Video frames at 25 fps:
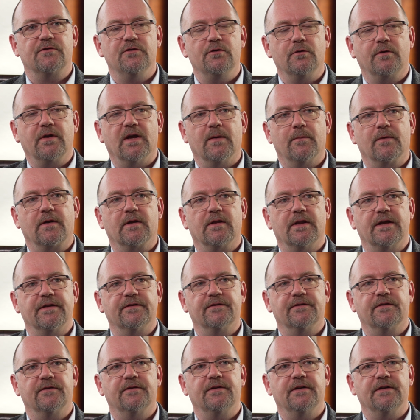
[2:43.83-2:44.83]
new chemical
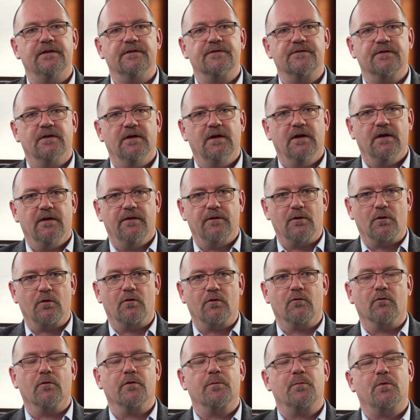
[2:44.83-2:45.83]
entities, their
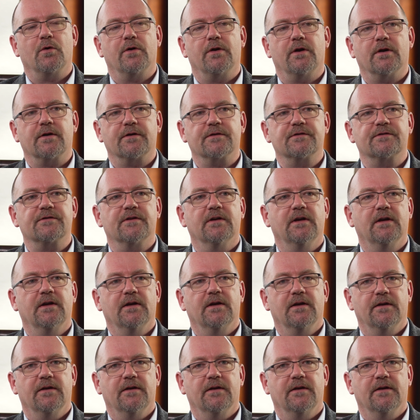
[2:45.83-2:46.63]
growth products.